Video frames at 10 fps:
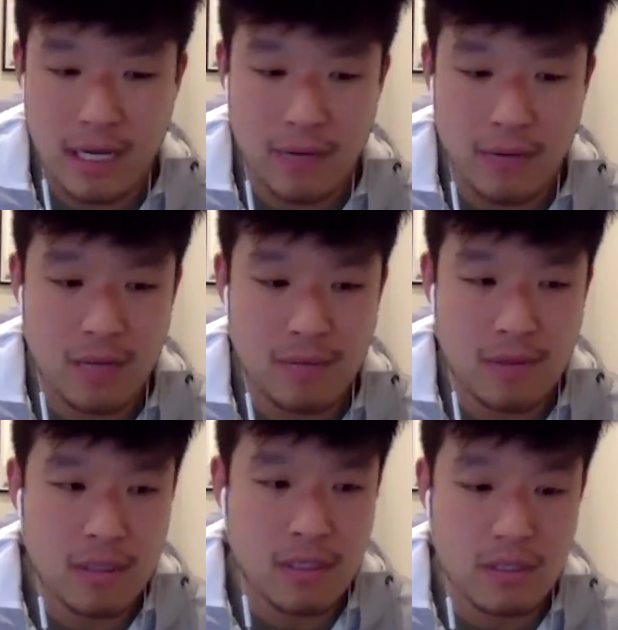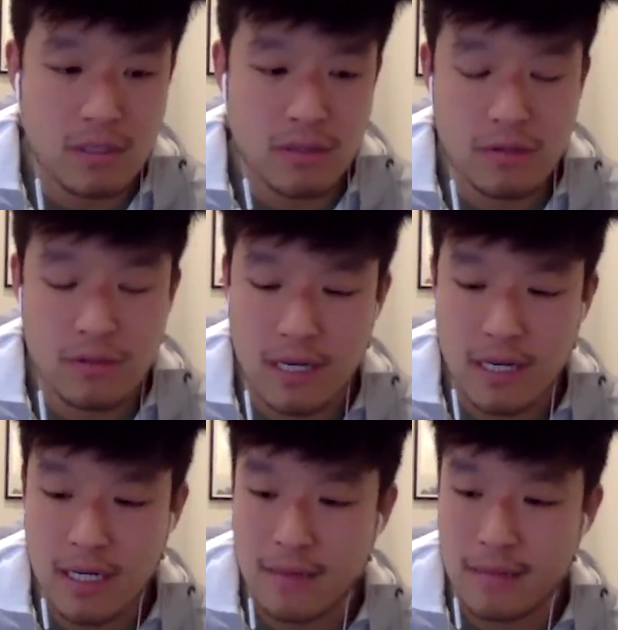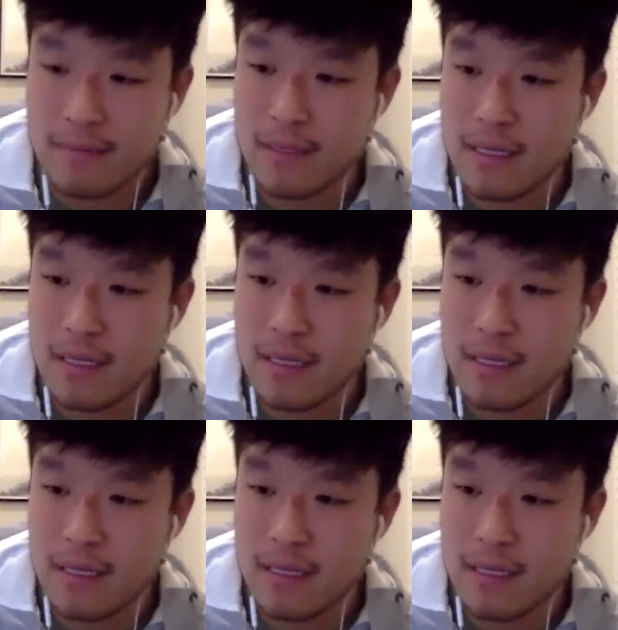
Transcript: I want to be able to do um,